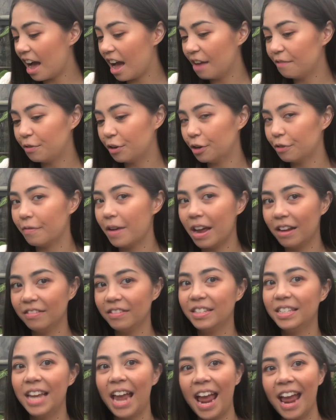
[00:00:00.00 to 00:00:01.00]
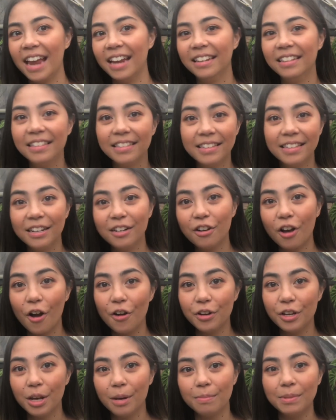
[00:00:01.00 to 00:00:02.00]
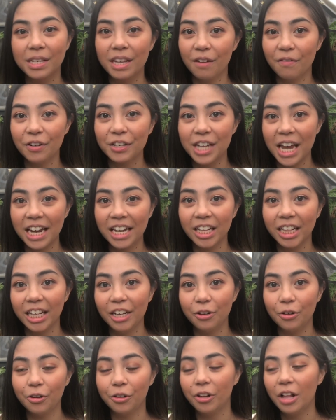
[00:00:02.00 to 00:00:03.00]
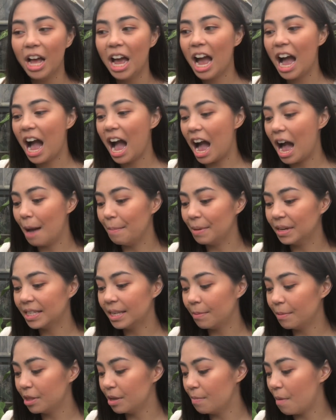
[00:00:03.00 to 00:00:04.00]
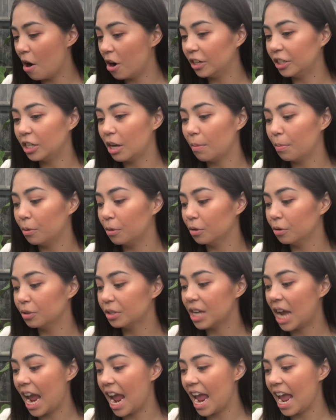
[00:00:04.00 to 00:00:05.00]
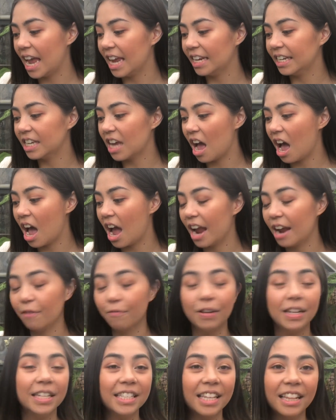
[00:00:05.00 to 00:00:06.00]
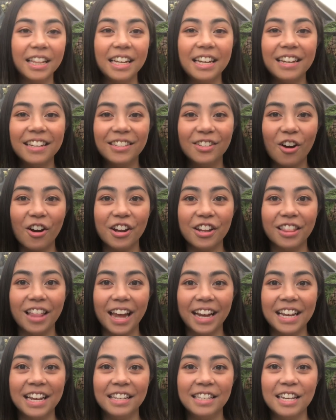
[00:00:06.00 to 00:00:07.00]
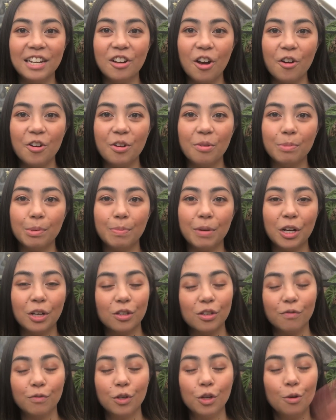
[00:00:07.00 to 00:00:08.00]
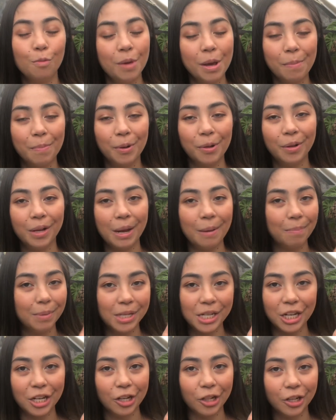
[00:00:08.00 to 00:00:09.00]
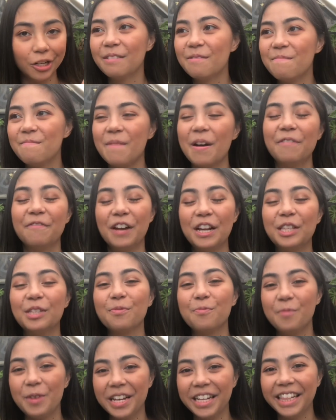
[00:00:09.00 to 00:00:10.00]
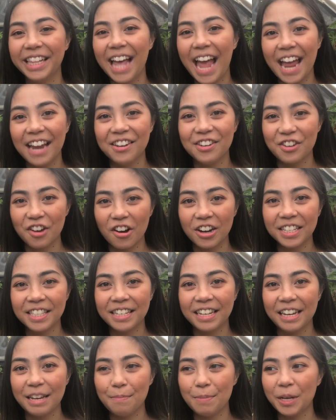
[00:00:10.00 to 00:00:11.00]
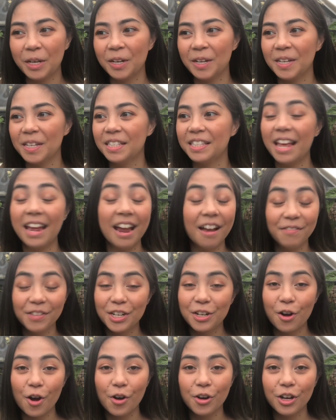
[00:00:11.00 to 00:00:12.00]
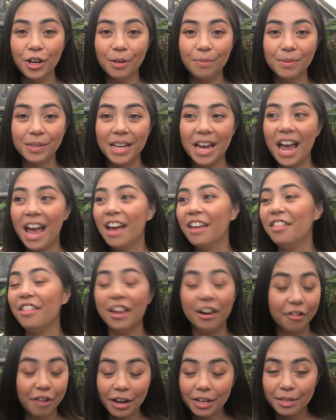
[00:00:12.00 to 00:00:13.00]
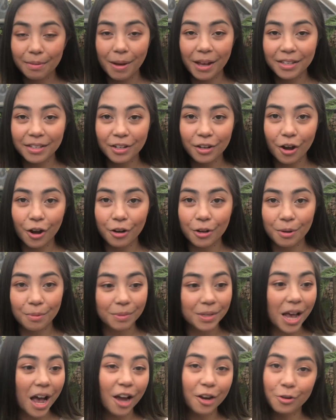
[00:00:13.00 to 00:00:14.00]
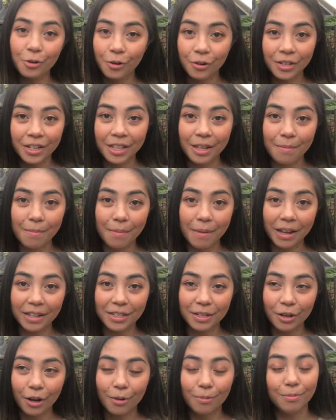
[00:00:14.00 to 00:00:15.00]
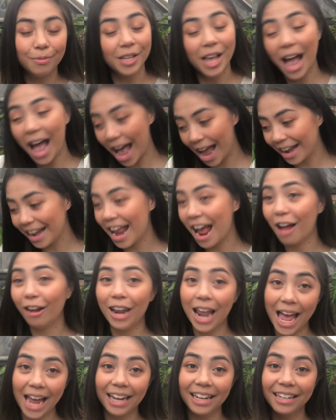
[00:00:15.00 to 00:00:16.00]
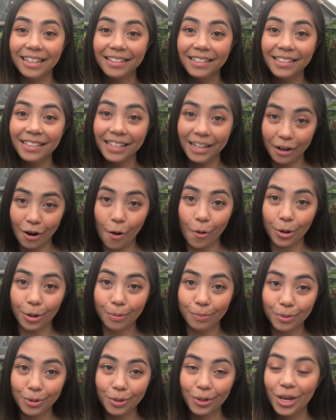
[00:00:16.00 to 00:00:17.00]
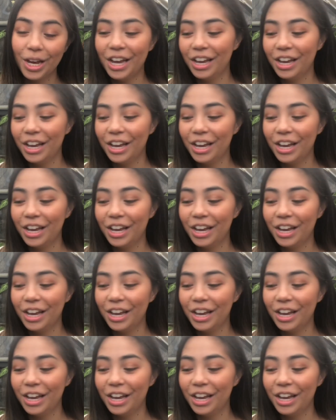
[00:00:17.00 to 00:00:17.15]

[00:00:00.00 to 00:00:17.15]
I've got around 10 Syngoniums, give or take a little. Some of them are doubles, and I recently started liking Syngoniums because of two people in particular. My friends Will and Darcy, because they have Syngoniums, they're crazy about Syngoniums, I talk to them about Syngoniums, I now like Syngoniums.